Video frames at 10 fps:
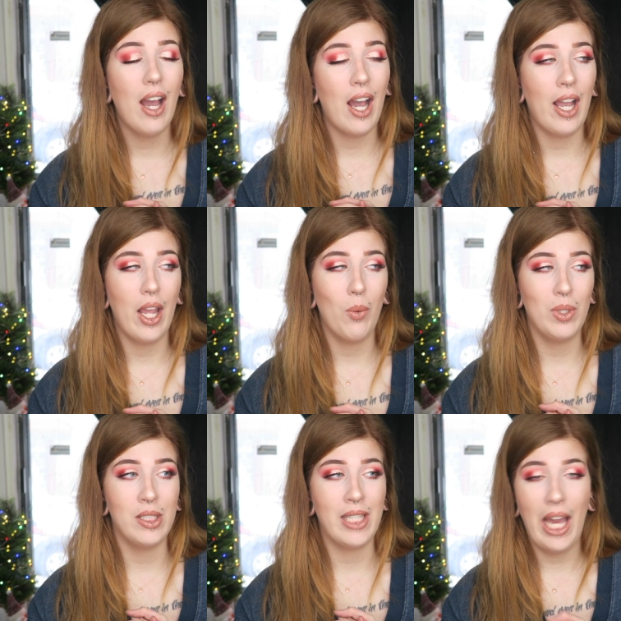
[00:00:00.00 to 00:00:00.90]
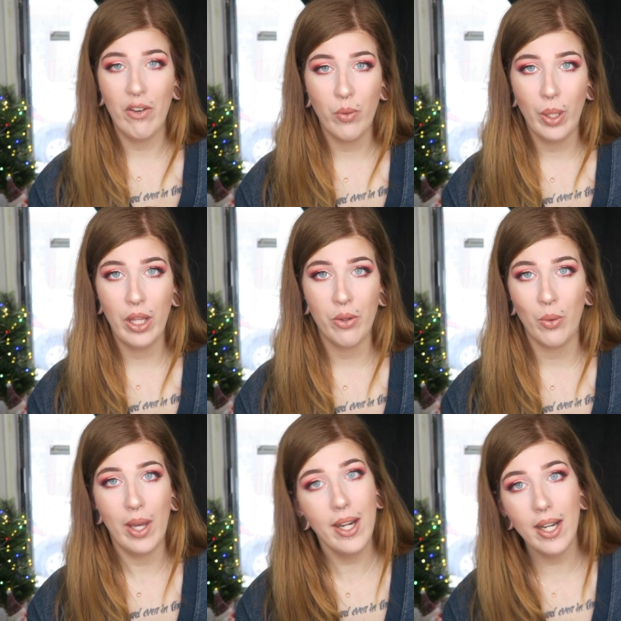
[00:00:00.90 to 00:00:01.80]
I was halfway
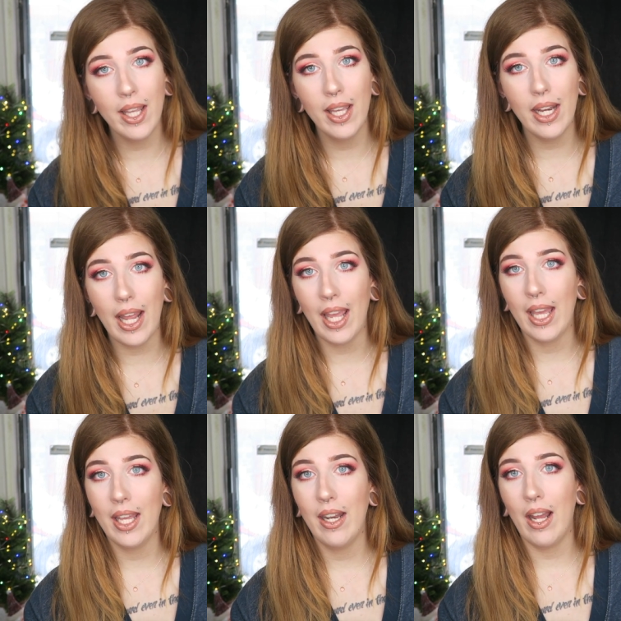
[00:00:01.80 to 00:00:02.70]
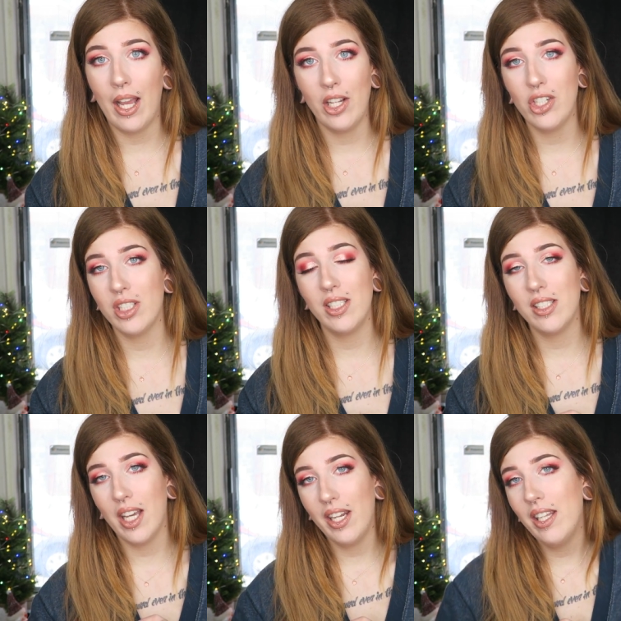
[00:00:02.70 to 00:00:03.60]
through editing it and I just
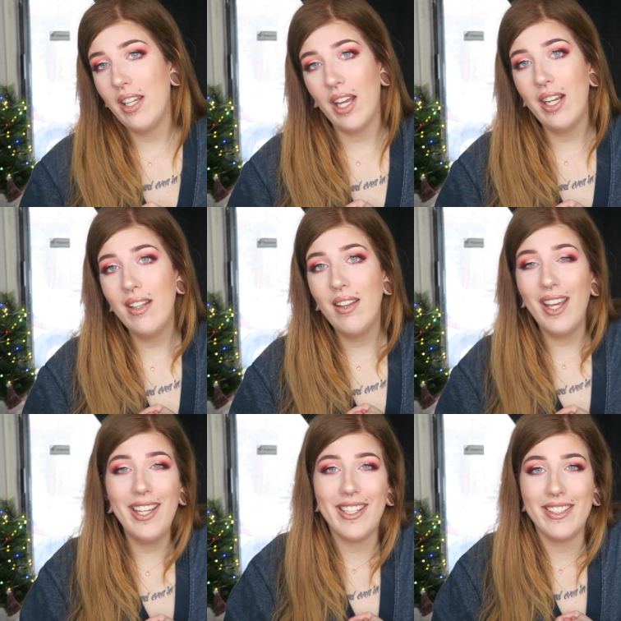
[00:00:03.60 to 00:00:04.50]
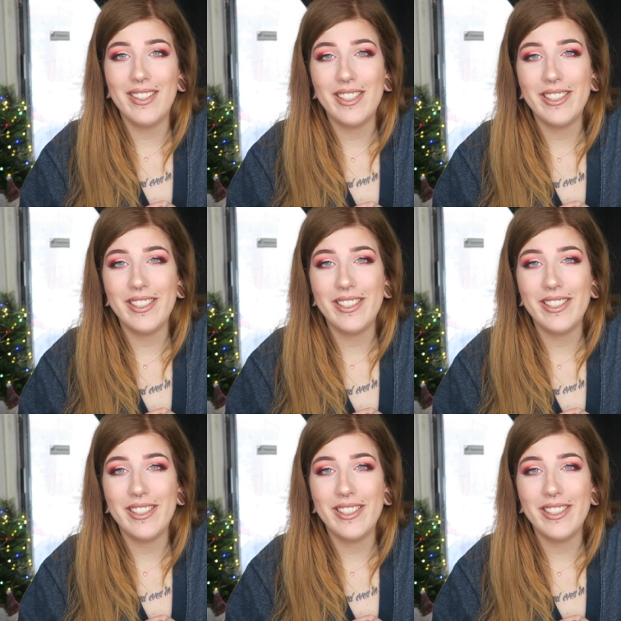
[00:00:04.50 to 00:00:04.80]
decided I didn't like it.